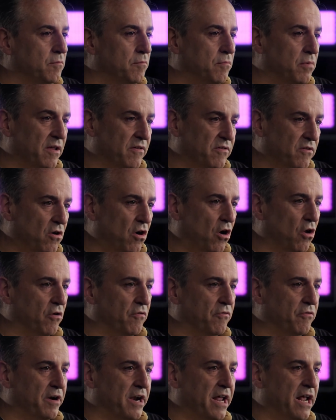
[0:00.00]
plus color
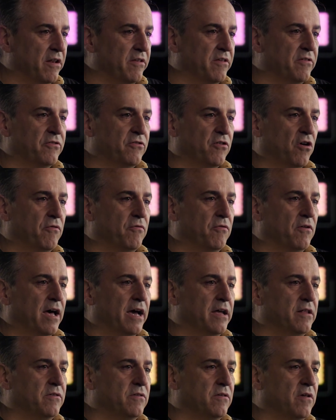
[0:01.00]
Fresnel and
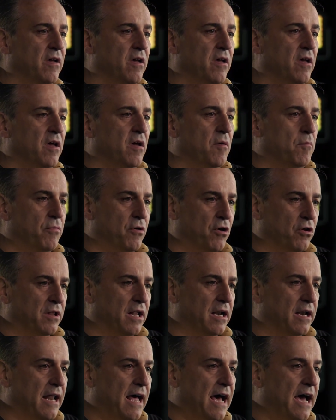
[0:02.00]
Softlights
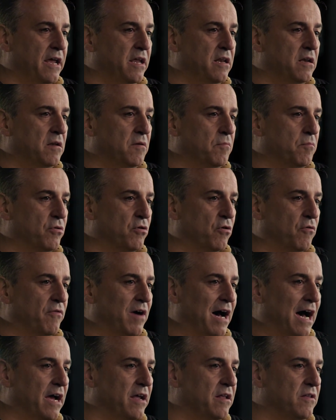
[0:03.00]
product line
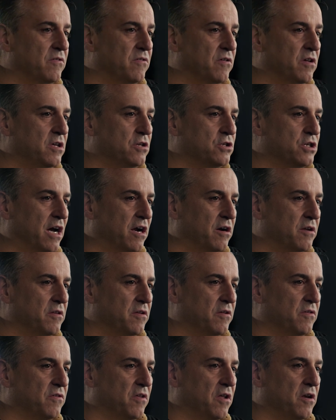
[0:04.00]
provides each
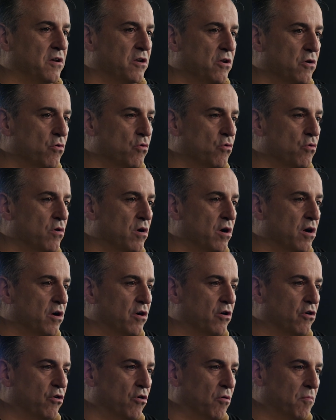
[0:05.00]
artist a new,
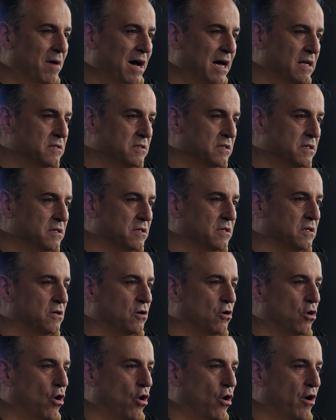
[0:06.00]
chromatic,
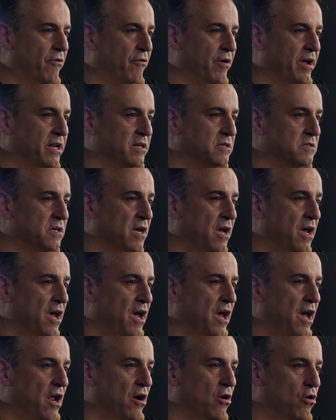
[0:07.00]
coherent,
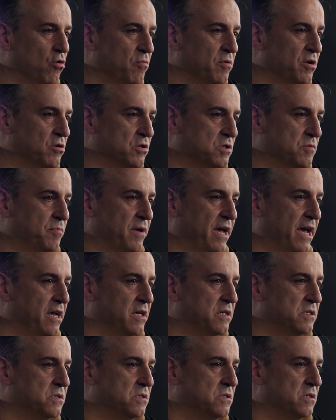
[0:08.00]
a luminous
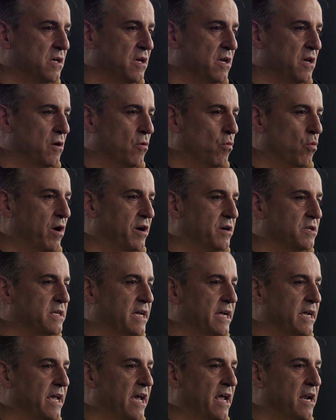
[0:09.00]
space where they
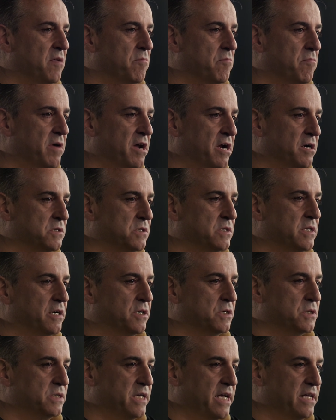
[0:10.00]
can immerse their
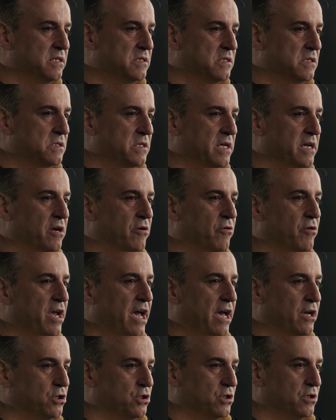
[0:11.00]
senses and
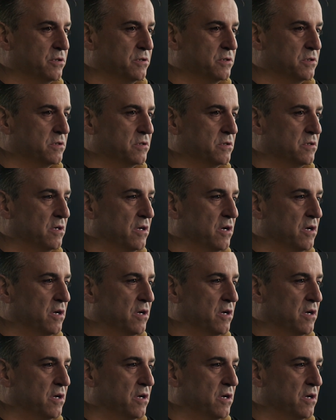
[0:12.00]
creations,